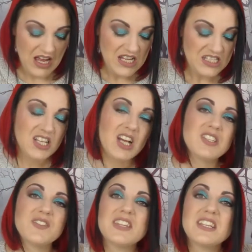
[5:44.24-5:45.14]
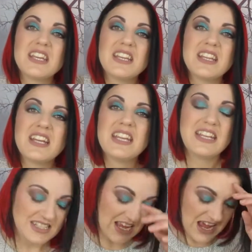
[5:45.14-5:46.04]
it's nice for the
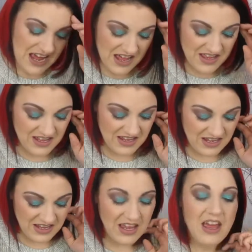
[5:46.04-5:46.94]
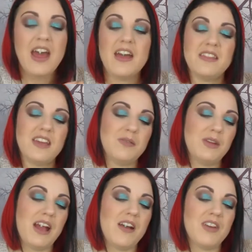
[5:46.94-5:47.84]
kiddies' hair. Then we
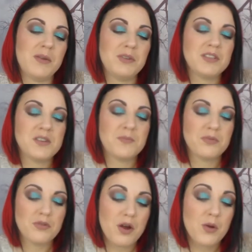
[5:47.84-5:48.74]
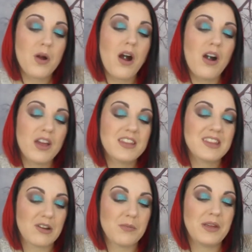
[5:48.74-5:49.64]
have a Beauty Pro Eye
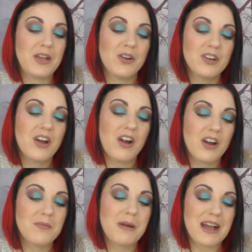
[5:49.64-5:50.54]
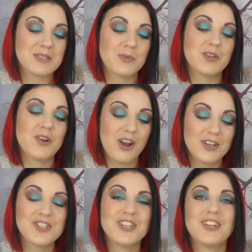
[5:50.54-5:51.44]
Therapy under eye mask with
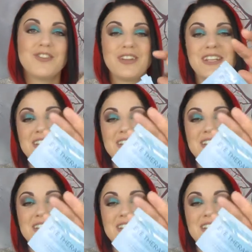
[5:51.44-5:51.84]
collagen and green